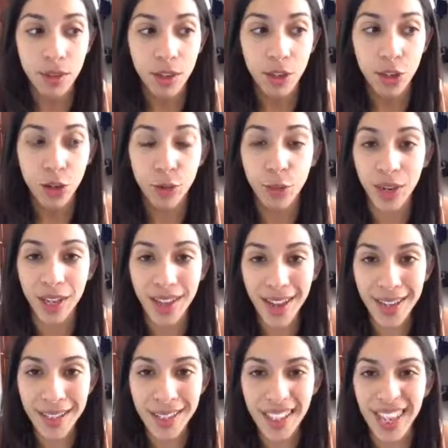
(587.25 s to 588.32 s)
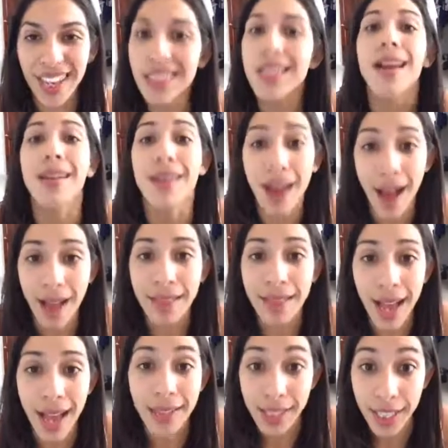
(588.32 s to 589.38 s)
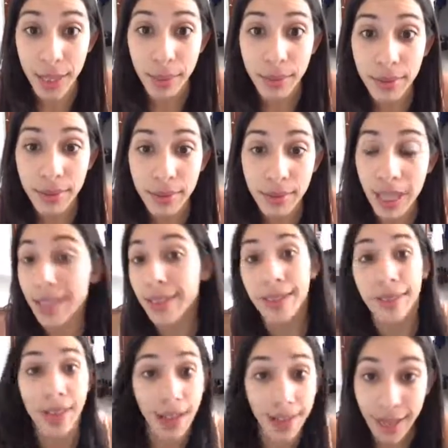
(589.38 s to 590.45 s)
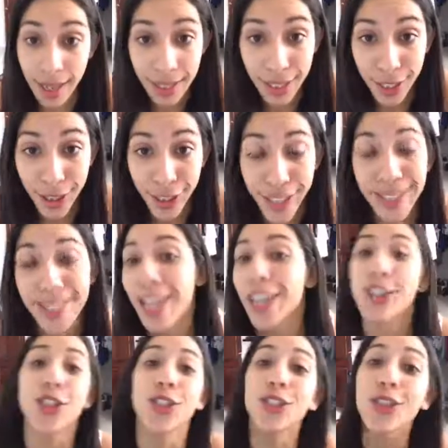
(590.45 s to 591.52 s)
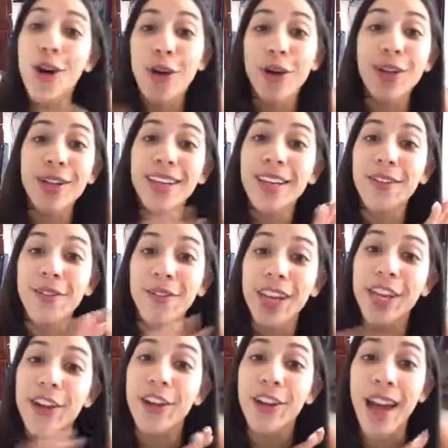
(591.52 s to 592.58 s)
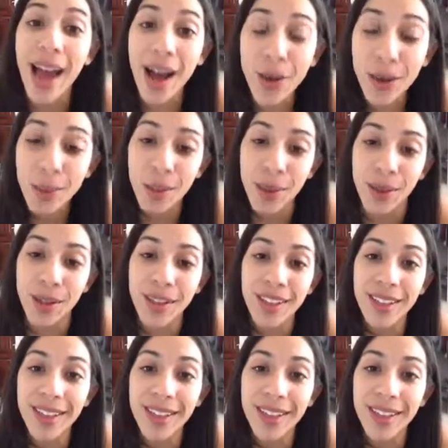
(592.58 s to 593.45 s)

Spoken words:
you're realizing it's not that deep. It's not that serious, and it's totally figure-outable.